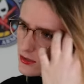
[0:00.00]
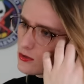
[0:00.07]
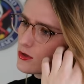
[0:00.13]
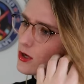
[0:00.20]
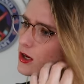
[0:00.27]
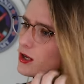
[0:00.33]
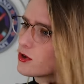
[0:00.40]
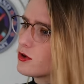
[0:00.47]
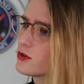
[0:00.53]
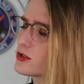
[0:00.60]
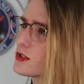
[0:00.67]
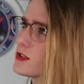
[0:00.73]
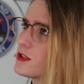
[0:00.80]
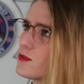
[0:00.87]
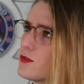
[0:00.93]
you to click onto
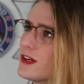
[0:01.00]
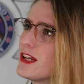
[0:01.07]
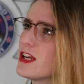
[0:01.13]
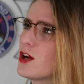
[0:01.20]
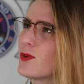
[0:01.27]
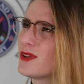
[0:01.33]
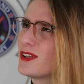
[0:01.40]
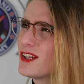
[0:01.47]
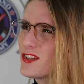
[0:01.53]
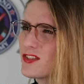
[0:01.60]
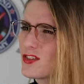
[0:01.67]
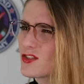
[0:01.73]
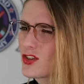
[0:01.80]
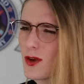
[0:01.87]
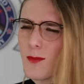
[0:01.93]
this video and
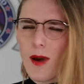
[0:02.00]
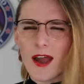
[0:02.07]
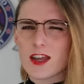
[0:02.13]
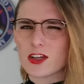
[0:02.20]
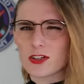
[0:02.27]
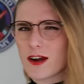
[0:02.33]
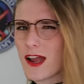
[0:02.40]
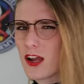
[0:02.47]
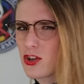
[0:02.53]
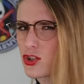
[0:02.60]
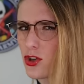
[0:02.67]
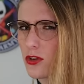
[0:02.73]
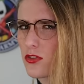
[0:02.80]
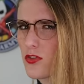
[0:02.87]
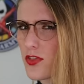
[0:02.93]
listen to my
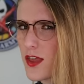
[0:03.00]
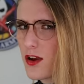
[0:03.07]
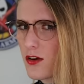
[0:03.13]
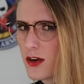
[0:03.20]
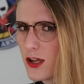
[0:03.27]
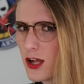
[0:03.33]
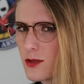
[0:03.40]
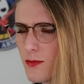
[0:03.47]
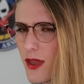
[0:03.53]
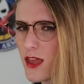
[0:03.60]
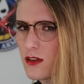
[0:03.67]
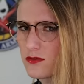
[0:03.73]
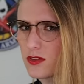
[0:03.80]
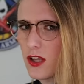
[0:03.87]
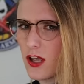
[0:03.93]
crackshot theory, I may
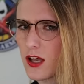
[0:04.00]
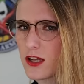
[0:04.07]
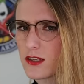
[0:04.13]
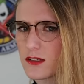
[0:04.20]
have lied.